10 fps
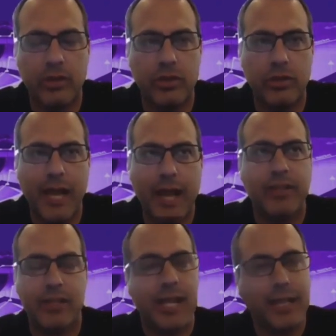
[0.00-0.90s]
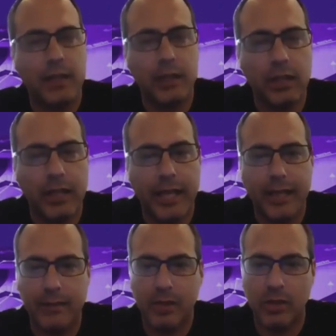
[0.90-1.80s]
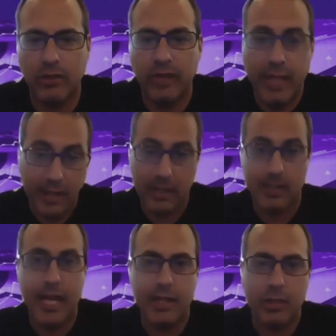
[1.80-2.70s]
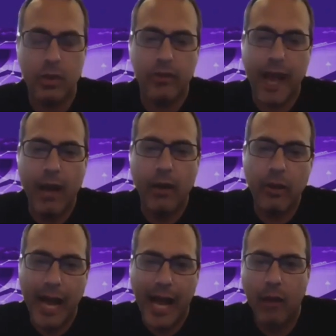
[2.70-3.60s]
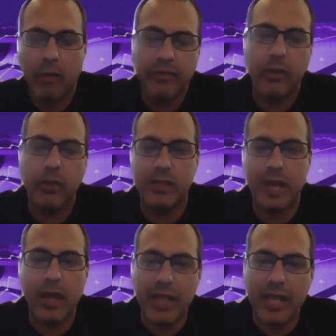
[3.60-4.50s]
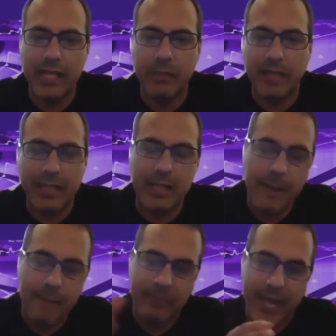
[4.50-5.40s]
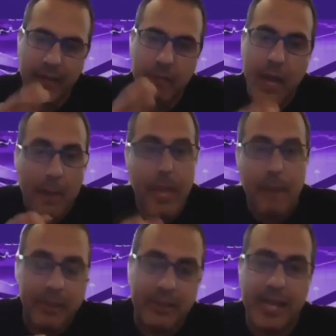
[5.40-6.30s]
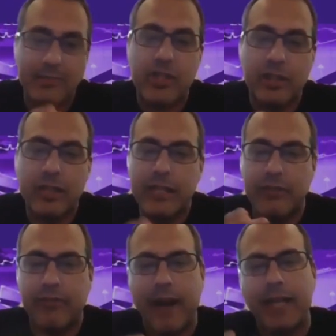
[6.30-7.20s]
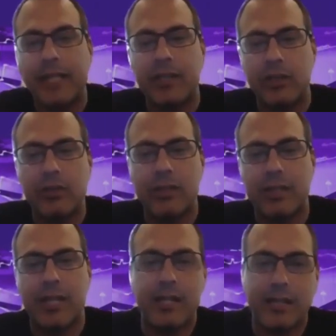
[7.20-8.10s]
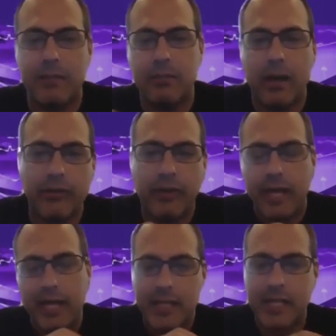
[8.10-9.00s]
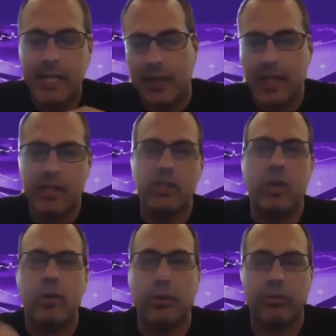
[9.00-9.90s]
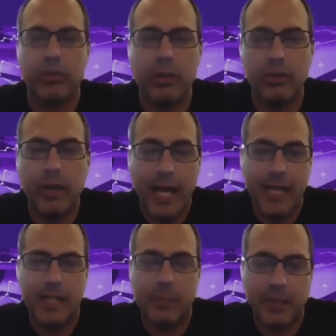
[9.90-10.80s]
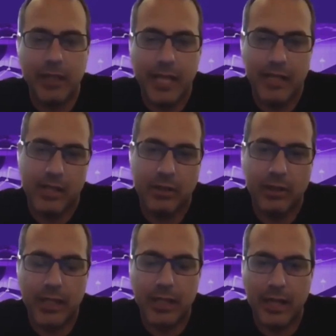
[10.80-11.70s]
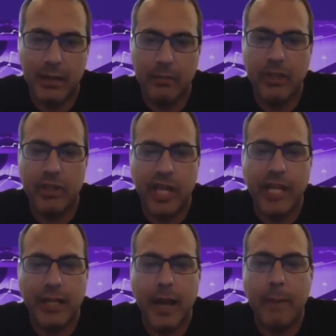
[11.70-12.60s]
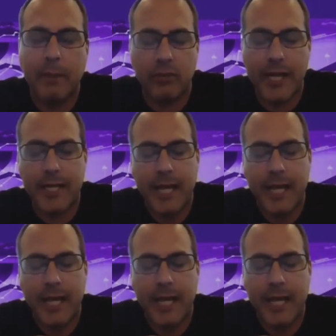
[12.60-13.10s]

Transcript: to have a second look at sort of the status quo, how how we've always mm-hmm. done things, because that, yeah. that potentially finely tuned system of seeing things go through has been has certainly uh, been shaken up, right?